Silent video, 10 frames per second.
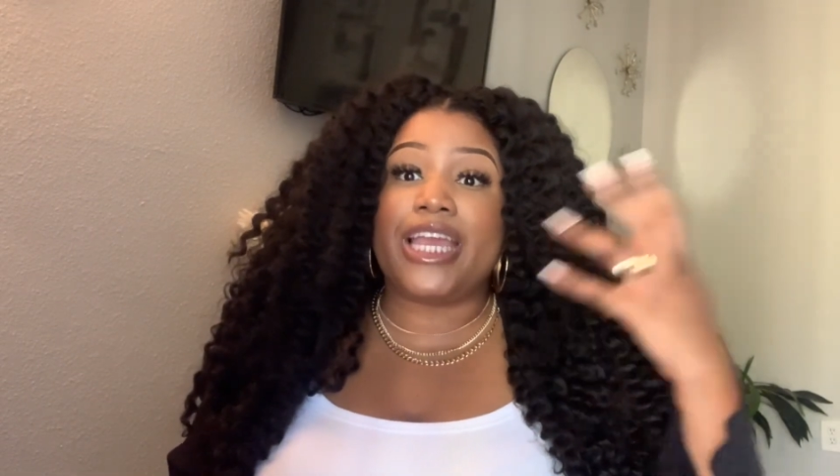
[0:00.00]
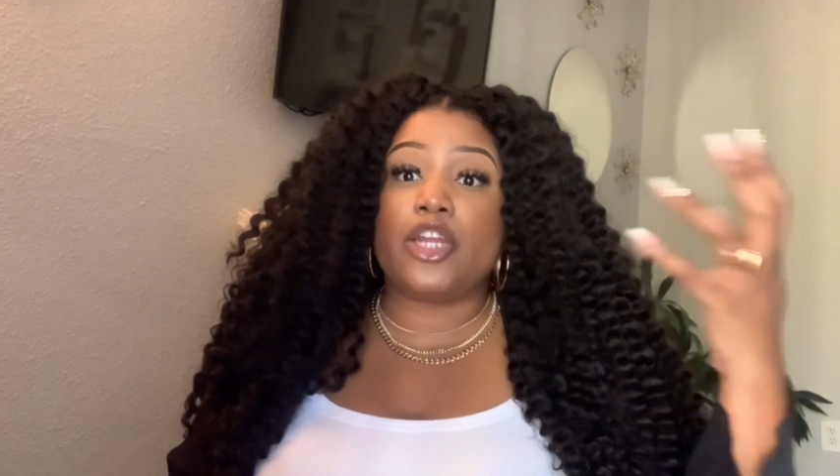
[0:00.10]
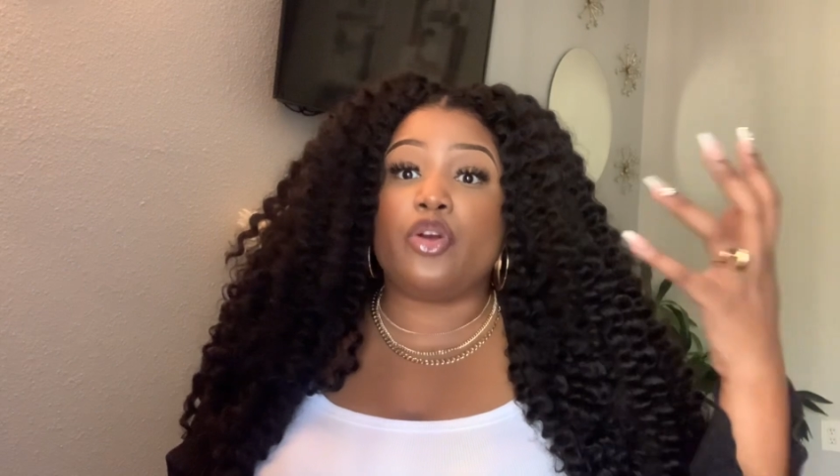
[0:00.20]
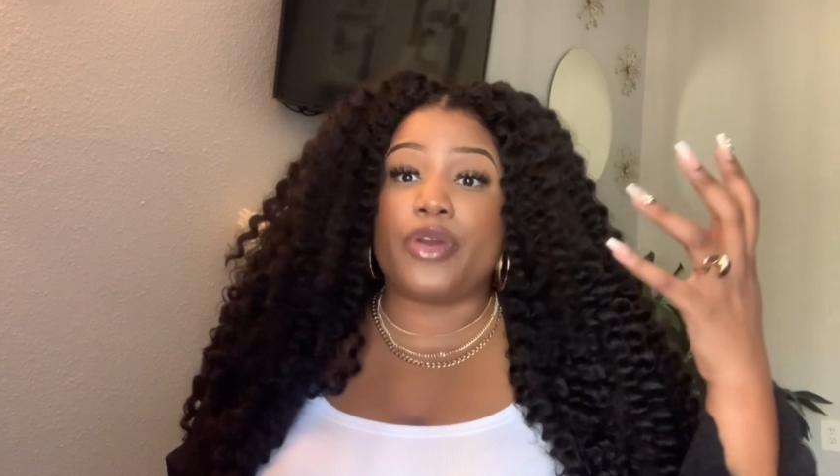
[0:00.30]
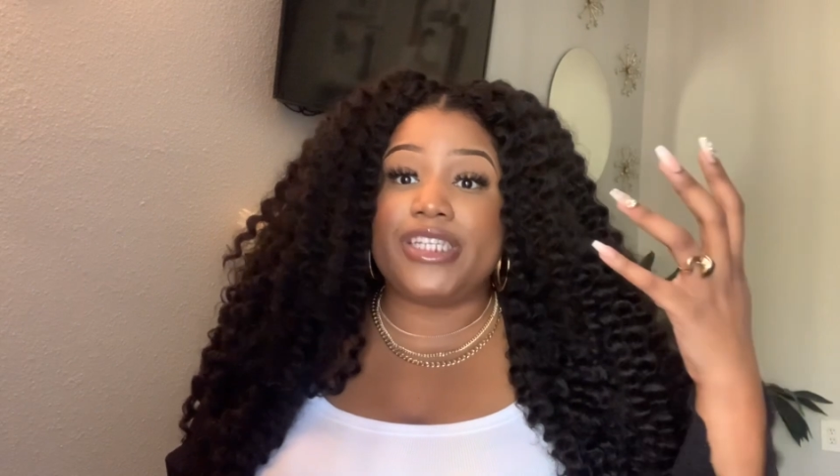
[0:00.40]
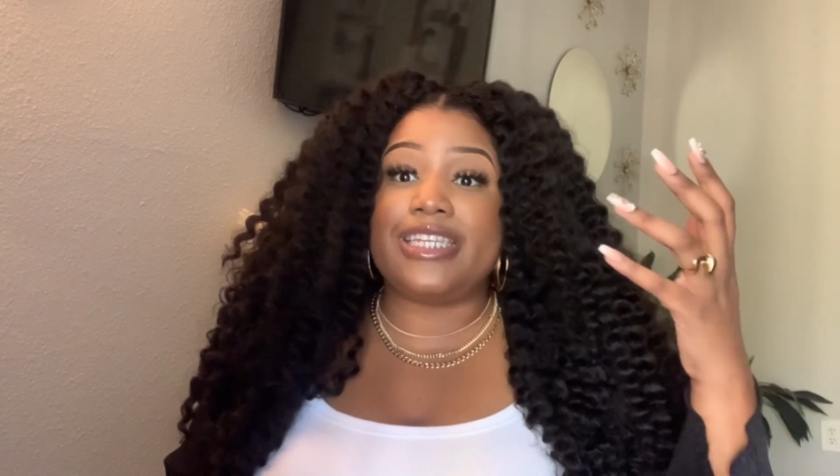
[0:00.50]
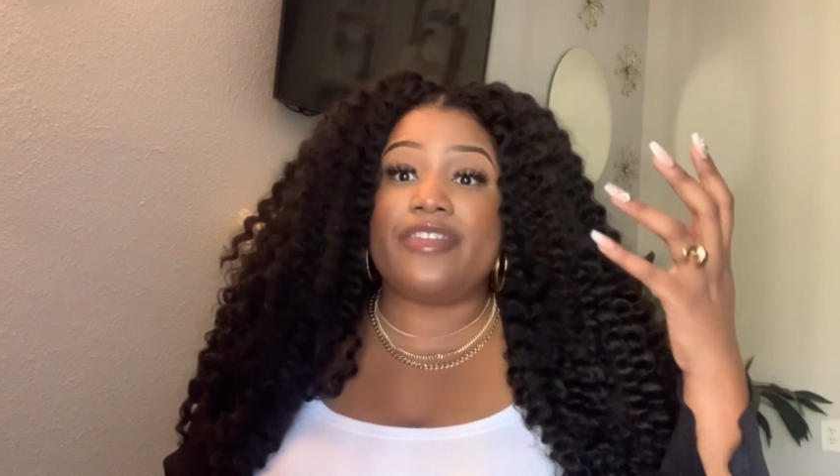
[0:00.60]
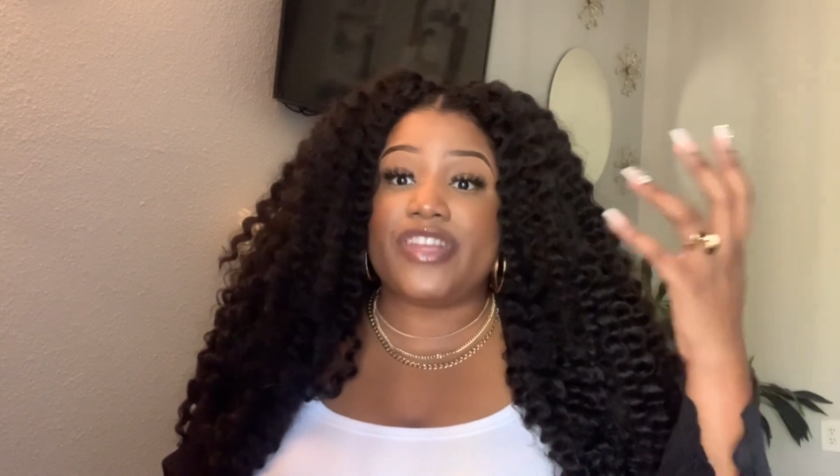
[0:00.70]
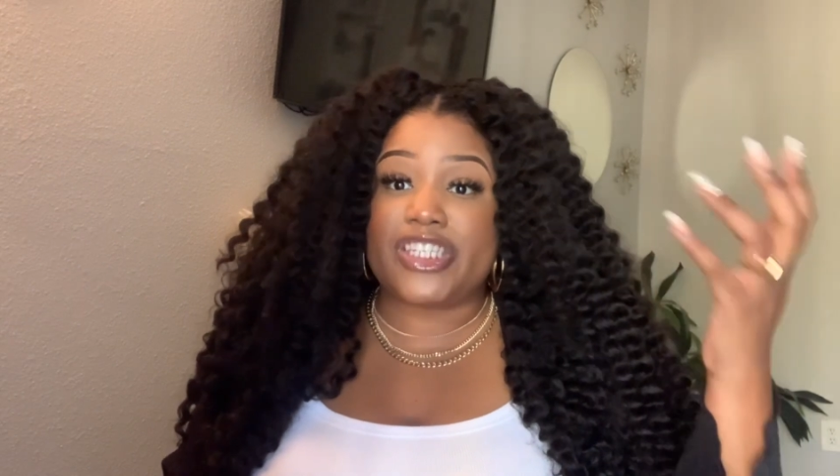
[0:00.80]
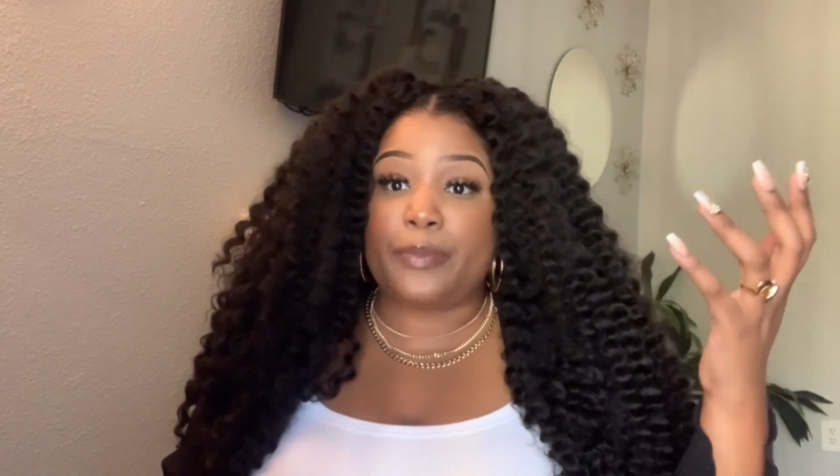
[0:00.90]
increased
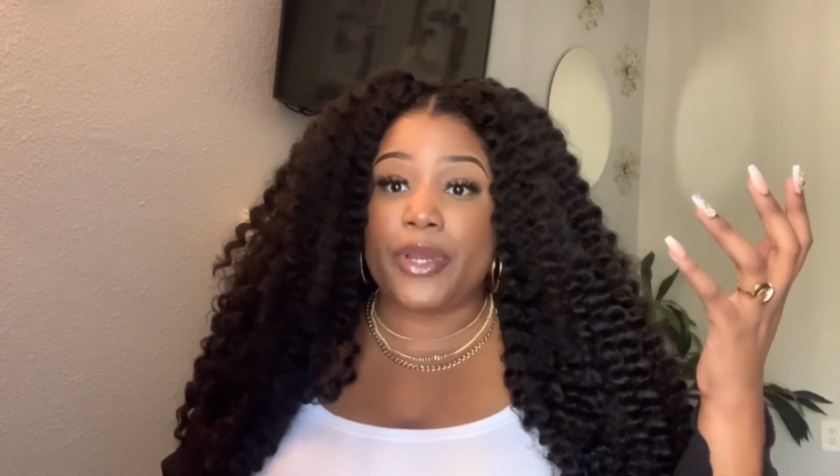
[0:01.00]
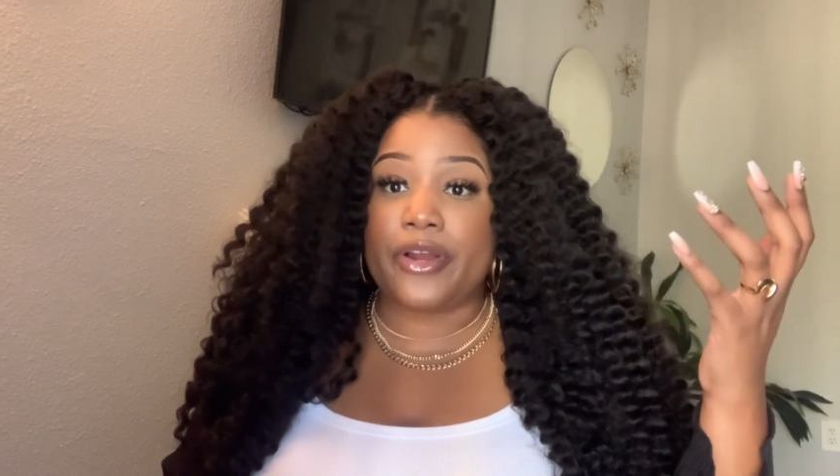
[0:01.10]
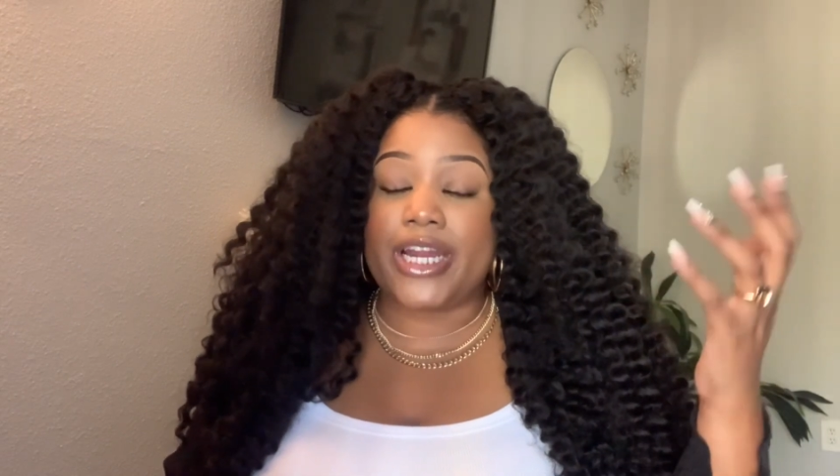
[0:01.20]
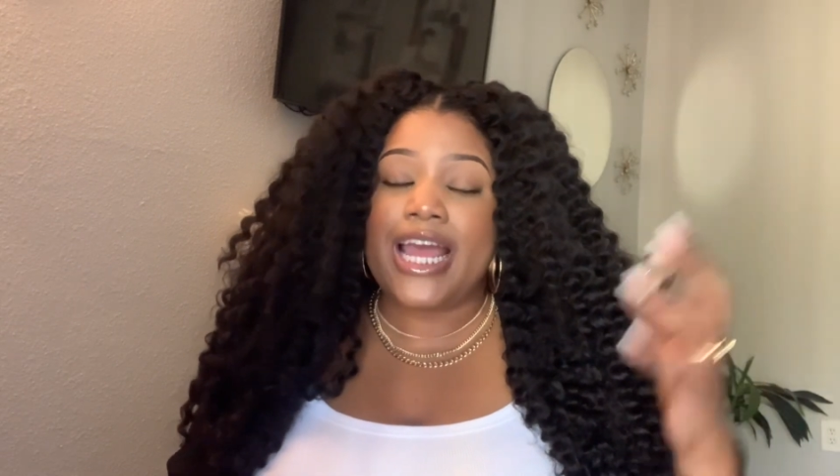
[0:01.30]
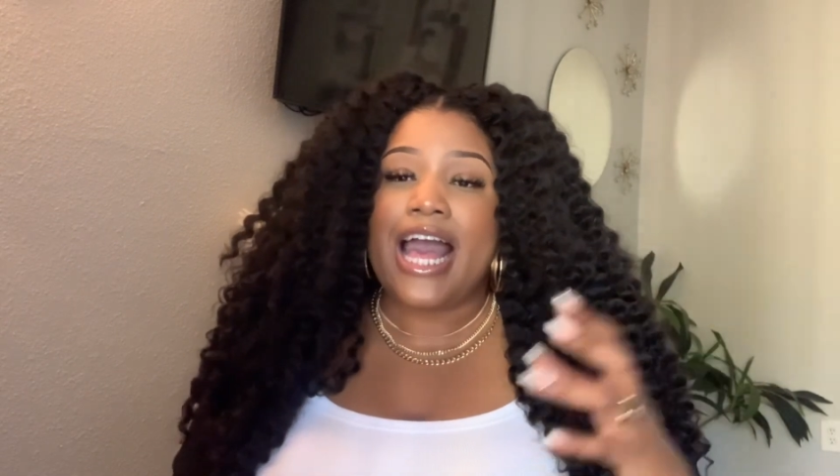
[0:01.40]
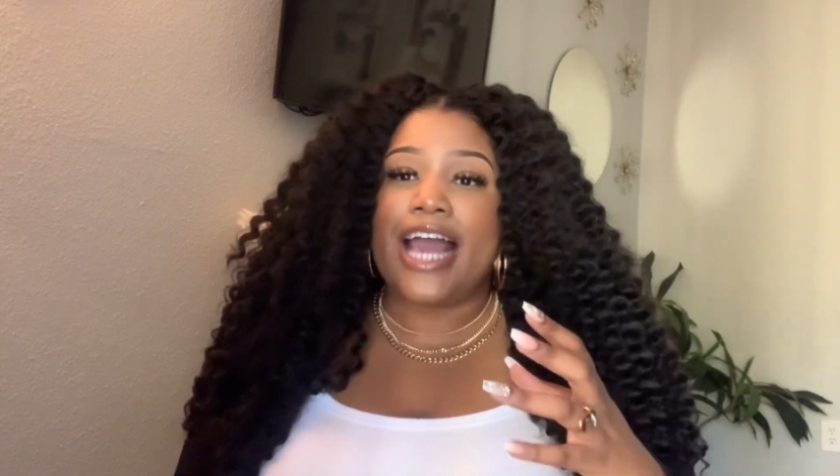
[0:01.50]
in the spirit.